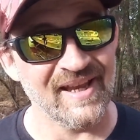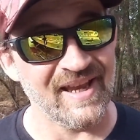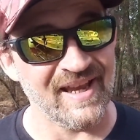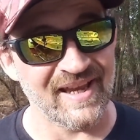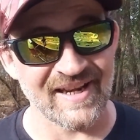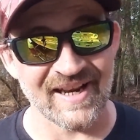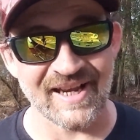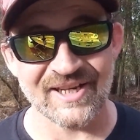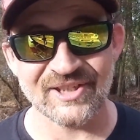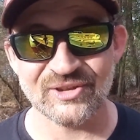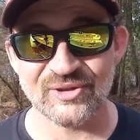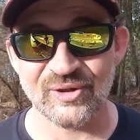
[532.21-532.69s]

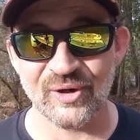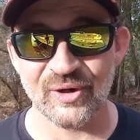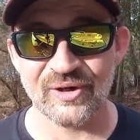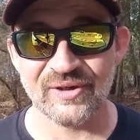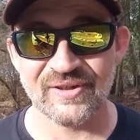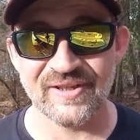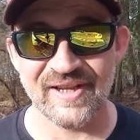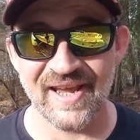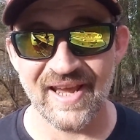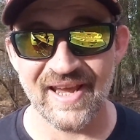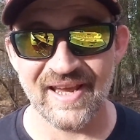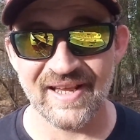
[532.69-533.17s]
And I
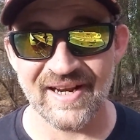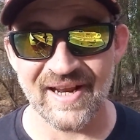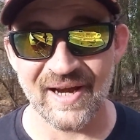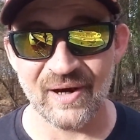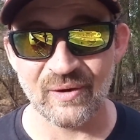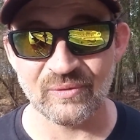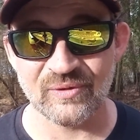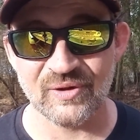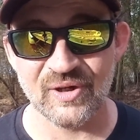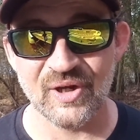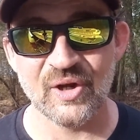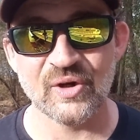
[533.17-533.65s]
started to head
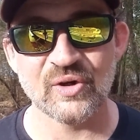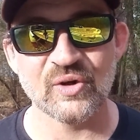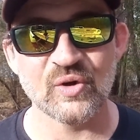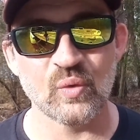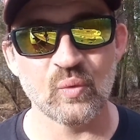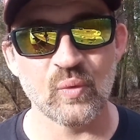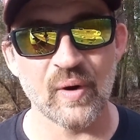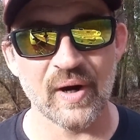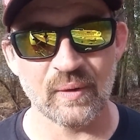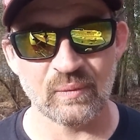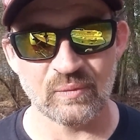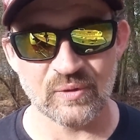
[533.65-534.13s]
out
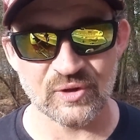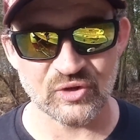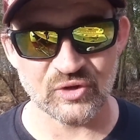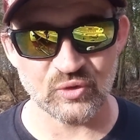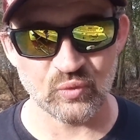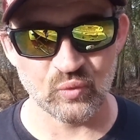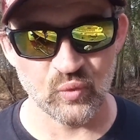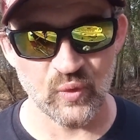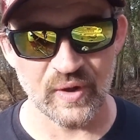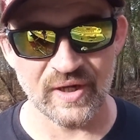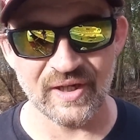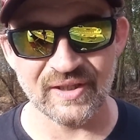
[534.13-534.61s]
to where it was
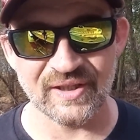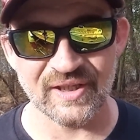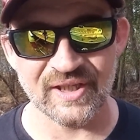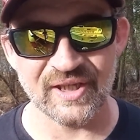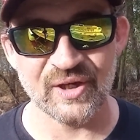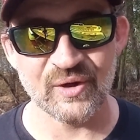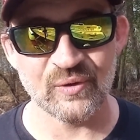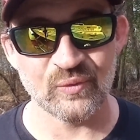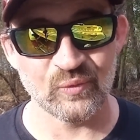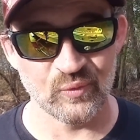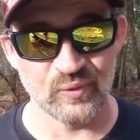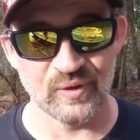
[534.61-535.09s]

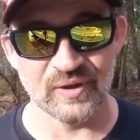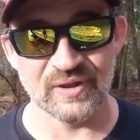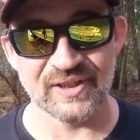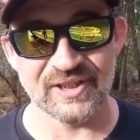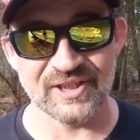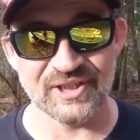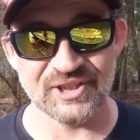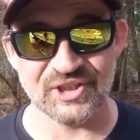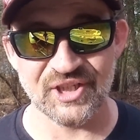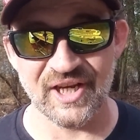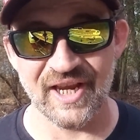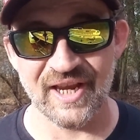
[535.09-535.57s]
really,
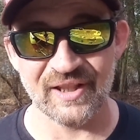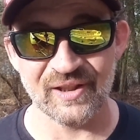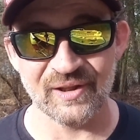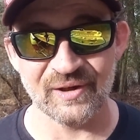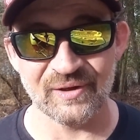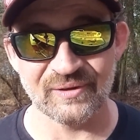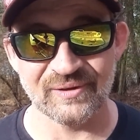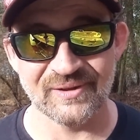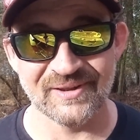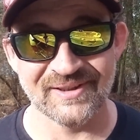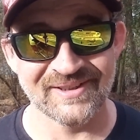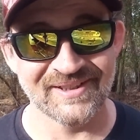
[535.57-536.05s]
really
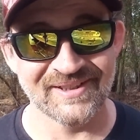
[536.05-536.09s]
shallow.